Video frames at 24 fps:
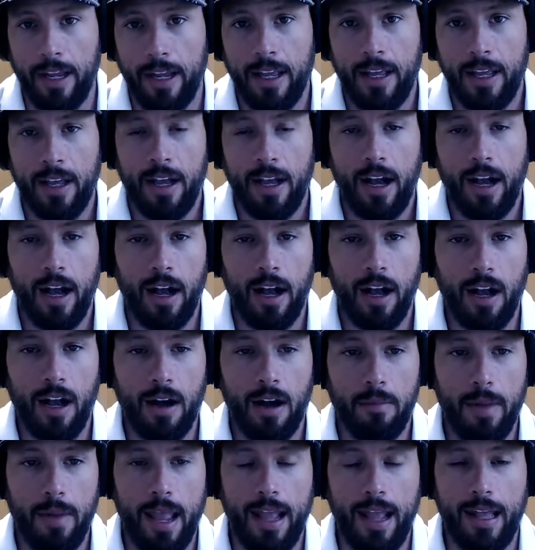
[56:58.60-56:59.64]

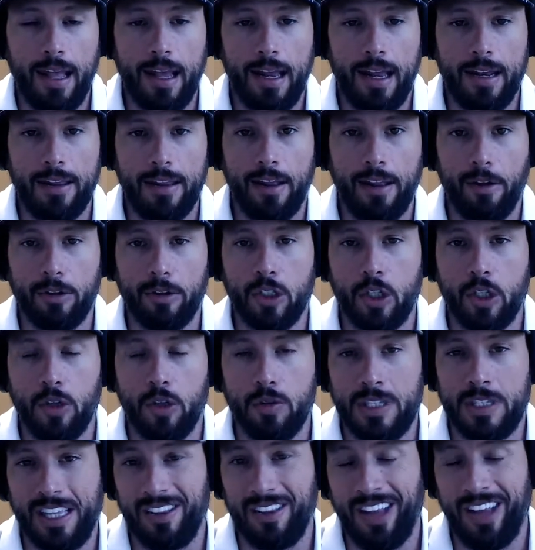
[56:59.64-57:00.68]
and they'll choose
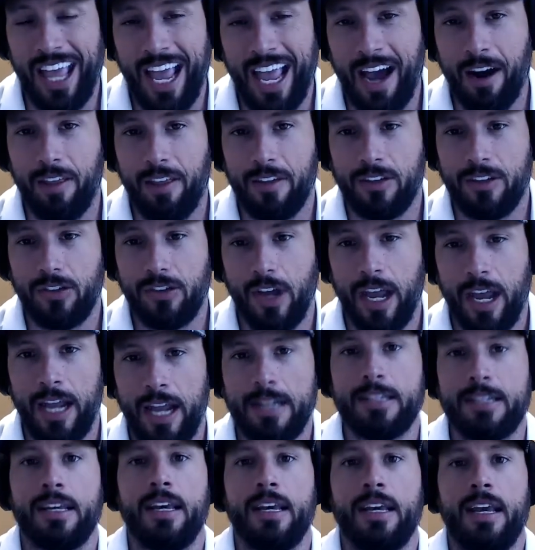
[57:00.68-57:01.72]
the layout of the site
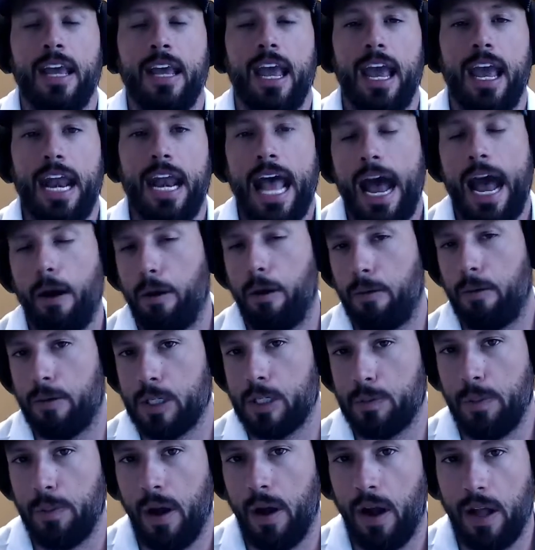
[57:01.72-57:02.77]
and how it
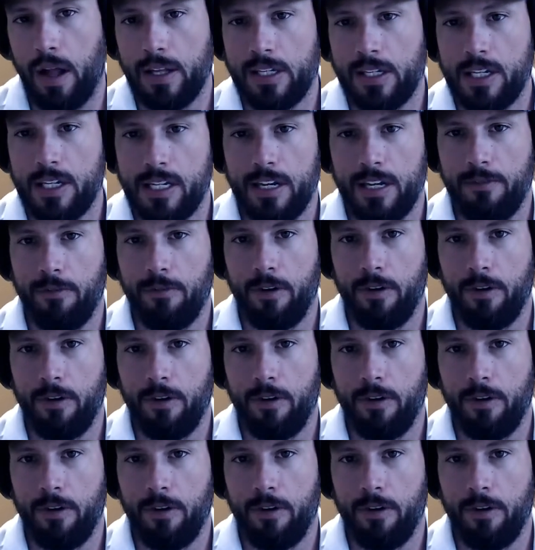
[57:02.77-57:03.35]
responds to different